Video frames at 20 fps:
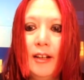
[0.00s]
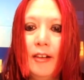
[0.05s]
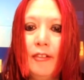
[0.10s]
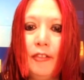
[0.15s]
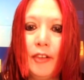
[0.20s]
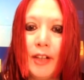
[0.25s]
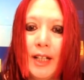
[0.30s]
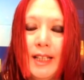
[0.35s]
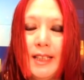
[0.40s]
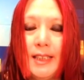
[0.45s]

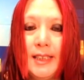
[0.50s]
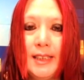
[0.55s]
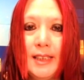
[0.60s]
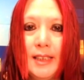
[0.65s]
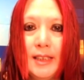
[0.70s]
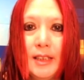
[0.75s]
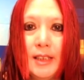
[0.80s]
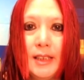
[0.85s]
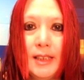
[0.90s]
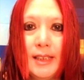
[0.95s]
For
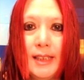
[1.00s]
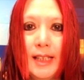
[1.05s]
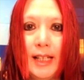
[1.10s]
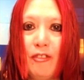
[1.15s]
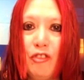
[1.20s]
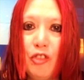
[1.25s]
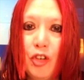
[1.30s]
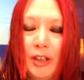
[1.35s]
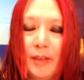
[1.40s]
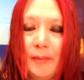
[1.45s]
instance, if
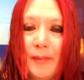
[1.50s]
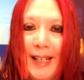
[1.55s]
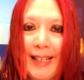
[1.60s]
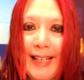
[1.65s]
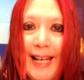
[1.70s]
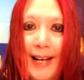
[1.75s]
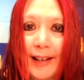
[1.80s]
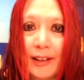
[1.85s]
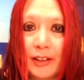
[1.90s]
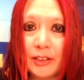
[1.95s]
one of my
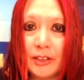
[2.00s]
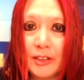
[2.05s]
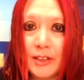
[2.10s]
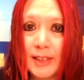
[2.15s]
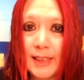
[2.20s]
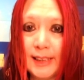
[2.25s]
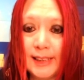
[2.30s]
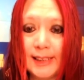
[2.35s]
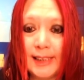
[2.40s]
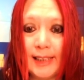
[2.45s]

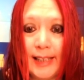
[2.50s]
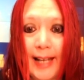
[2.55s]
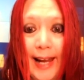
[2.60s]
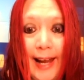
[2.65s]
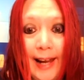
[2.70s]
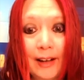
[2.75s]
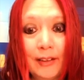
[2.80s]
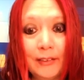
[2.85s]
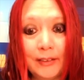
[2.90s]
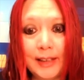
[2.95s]
characters is an
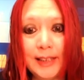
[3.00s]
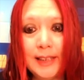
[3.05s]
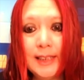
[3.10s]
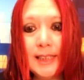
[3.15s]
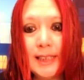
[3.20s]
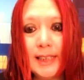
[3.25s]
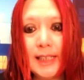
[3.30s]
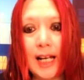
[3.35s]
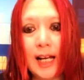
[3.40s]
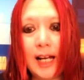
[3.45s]

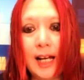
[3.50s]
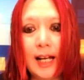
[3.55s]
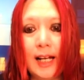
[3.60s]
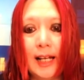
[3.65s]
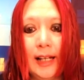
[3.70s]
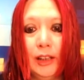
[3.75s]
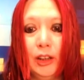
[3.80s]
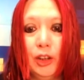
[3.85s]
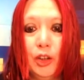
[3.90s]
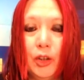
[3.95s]
Aries,
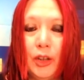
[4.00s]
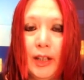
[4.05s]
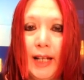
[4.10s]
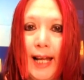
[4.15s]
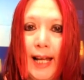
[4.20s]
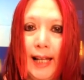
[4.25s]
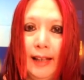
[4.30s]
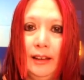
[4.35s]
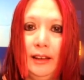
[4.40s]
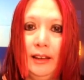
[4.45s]
I look
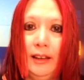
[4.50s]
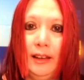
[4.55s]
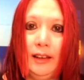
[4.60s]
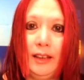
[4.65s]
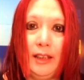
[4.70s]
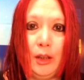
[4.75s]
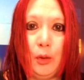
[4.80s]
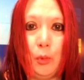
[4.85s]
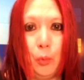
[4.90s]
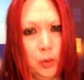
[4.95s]
at
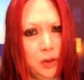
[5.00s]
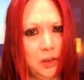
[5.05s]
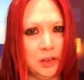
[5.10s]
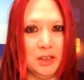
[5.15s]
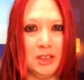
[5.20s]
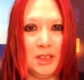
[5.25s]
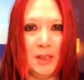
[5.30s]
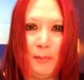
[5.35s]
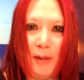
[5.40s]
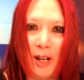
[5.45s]
the
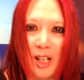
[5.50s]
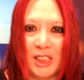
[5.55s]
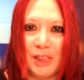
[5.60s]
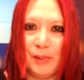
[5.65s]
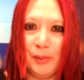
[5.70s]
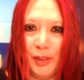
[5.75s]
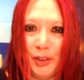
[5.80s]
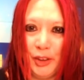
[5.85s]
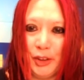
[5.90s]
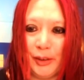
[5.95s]
worst
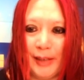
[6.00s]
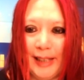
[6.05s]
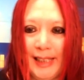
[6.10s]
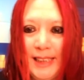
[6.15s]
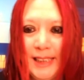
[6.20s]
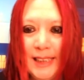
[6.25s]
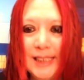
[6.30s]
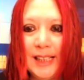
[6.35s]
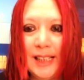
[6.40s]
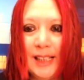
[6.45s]
possible
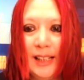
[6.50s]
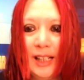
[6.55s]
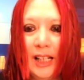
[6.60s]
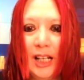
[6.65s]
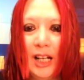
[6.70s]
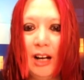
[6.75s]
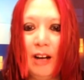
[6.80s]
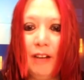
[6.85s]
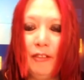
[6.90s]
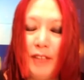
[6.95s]
traits
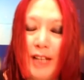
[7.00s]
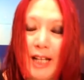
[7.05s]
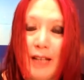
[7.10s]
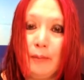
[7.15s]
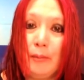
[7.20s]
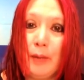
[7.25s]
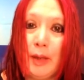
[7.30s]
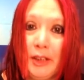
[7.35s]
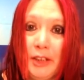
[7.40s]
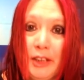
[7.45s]
of that
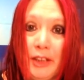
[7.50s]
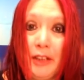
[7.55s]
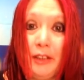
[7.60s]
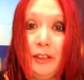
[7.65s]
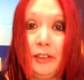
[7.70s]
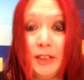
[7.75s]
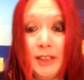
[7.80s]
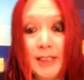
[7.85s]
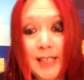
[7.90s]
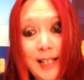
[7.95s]

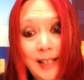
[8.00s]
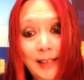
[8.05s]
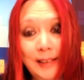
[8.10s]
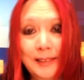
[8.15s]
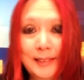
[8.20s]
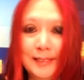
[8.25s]
particular sign.